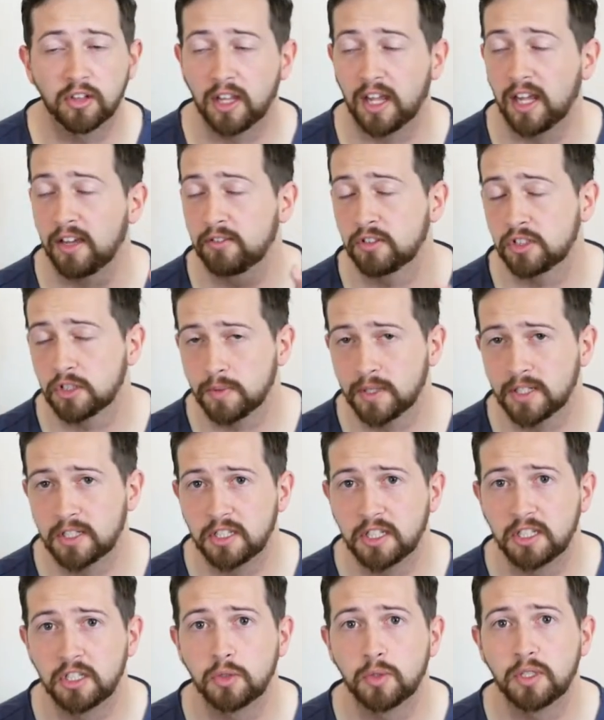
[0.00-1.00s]
they haven't
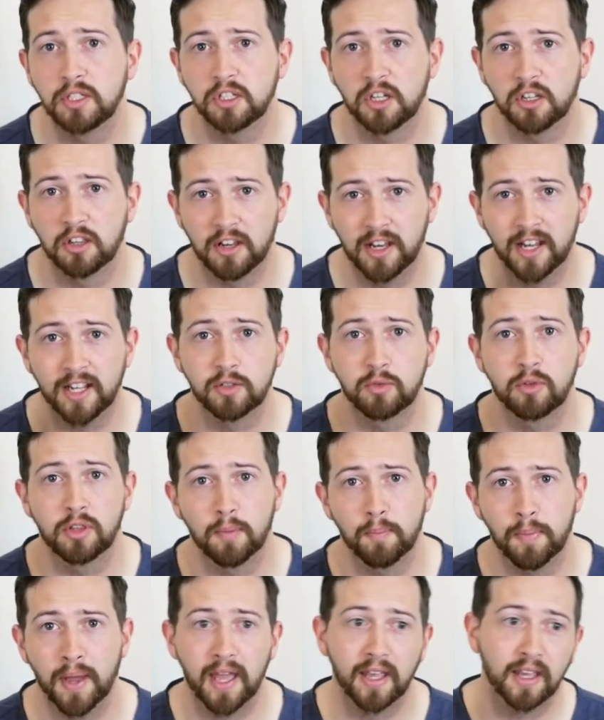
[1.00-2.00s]
smashed into each other, and that's with
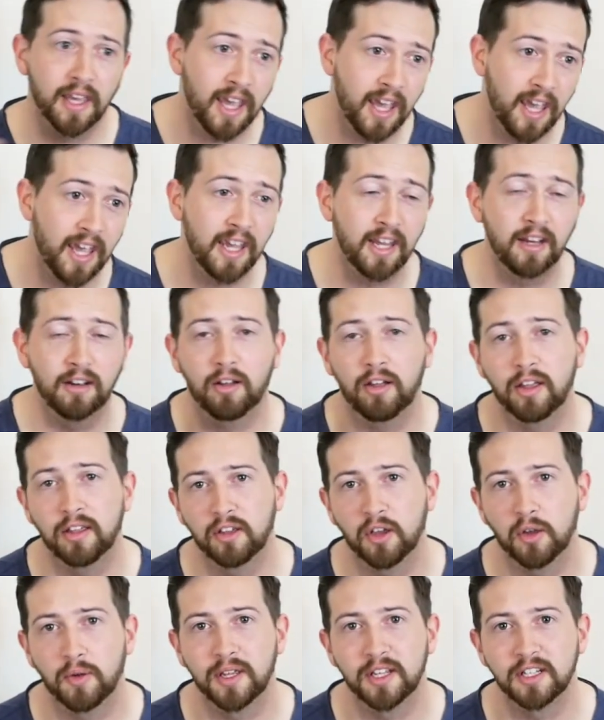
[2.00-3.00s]
the bag hitting, like
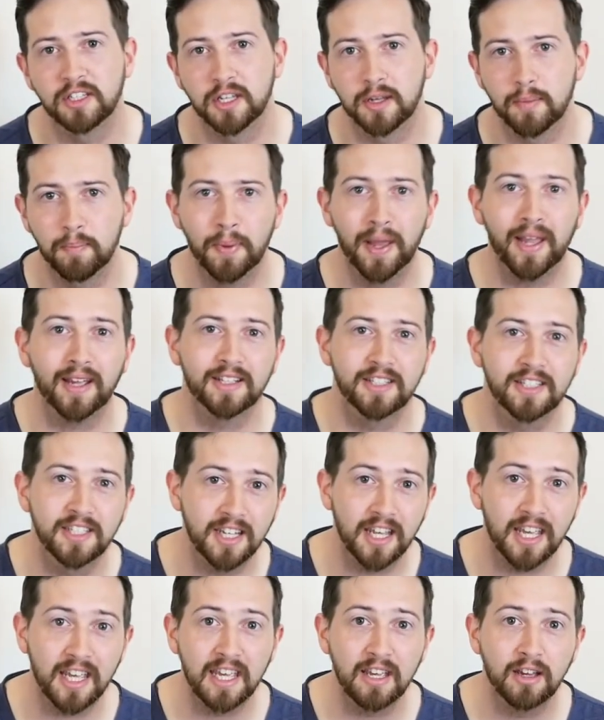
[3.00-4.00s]
going into the back
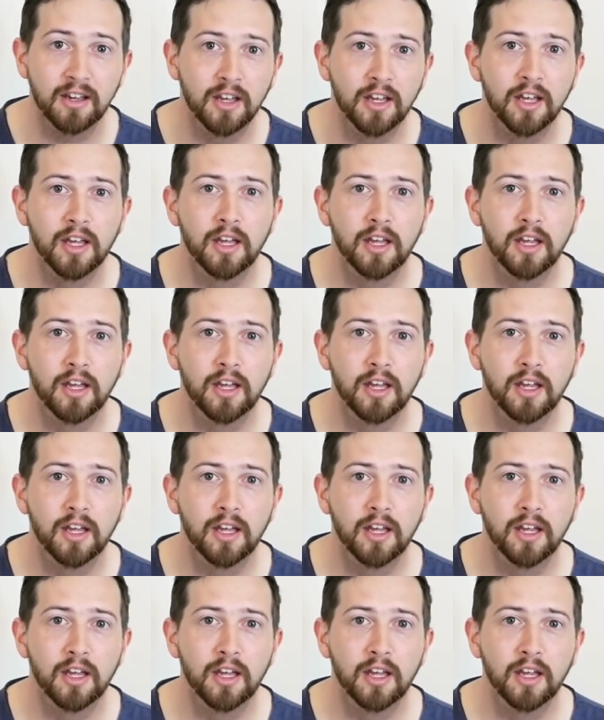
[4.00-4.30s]
seat,